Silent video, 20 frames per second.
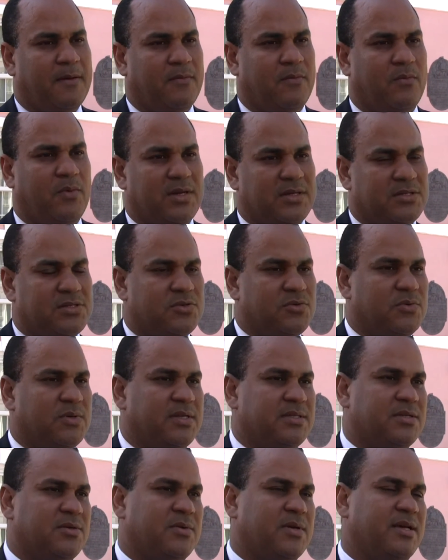One school
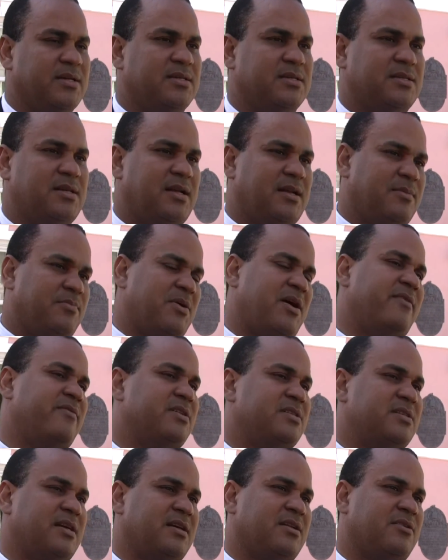is, okay, just let the
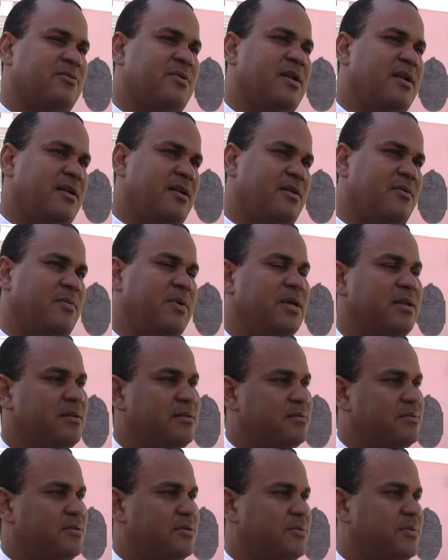private sector run it and we'll
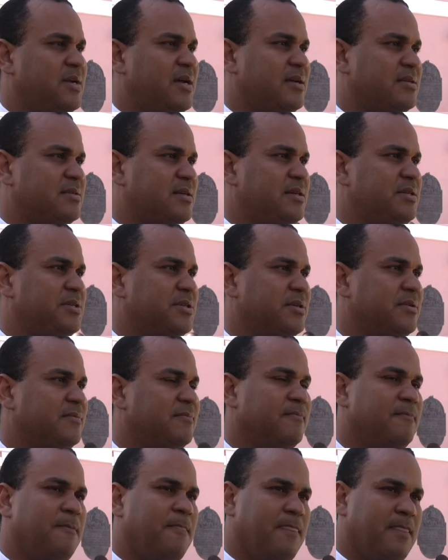do taxation.
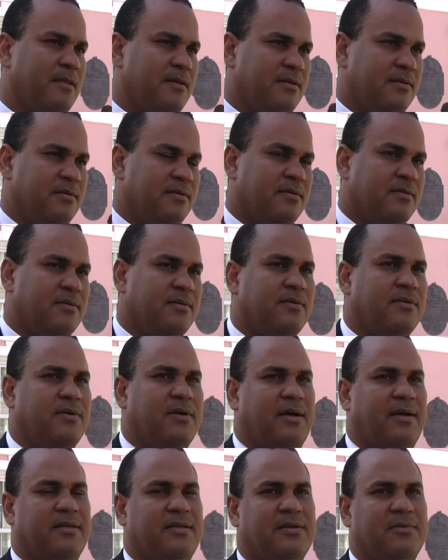
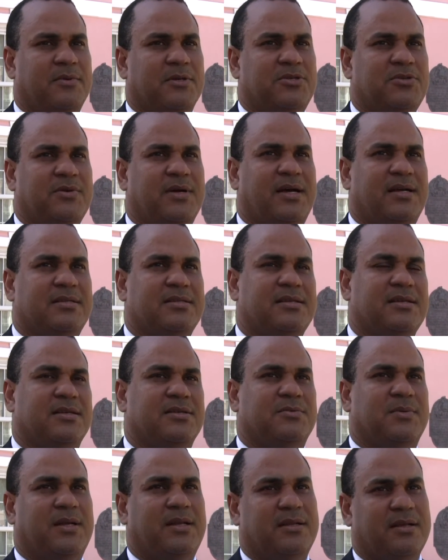I think what you're asking is,
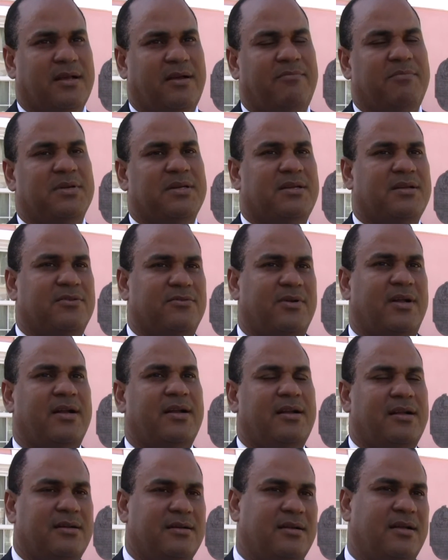well, the government can run
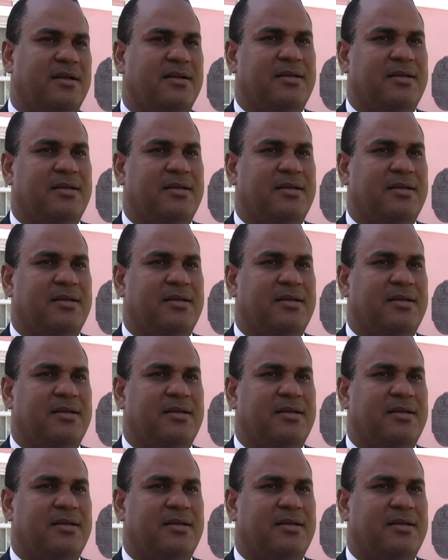it and